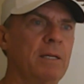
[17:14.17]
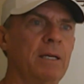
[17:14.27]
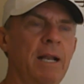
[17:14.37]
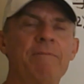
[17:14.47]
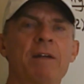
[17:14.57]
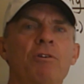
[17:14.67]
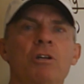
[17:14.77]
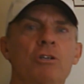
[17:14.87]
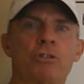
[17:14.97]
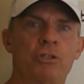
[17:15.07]
And I've never
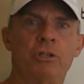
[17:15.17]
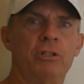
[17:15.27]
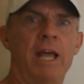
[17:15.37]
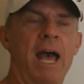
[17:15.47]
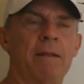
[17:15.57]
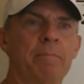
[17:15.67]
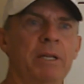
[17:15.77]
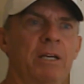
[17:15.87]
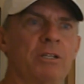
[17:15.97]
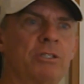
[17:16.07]
understood that
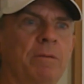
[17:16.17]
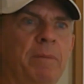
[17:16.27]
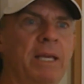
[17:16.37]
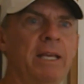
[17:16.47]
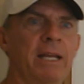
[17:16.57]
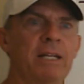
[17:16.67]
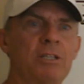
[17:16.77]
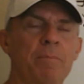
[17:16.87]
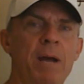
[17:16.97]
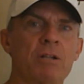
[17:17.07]
because to me it's
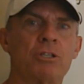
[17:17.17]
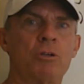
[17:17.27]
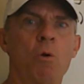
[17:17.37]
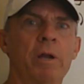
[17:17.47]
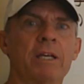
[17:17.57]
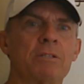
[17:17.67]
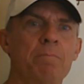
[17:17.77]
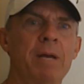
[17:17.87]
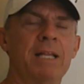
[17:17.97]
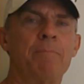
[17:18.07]
about scoring as
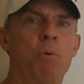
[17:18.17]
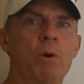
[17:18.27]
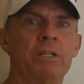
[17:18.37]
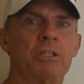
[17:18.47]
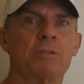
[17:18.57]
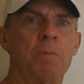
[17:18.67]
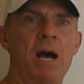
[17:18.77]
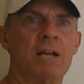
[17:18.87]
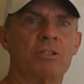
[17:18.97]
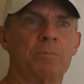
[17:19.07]
many points as
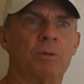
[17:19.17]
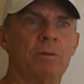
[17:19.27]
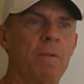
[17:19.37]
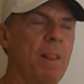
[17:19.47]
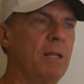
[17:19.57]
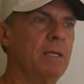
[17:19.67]
possible.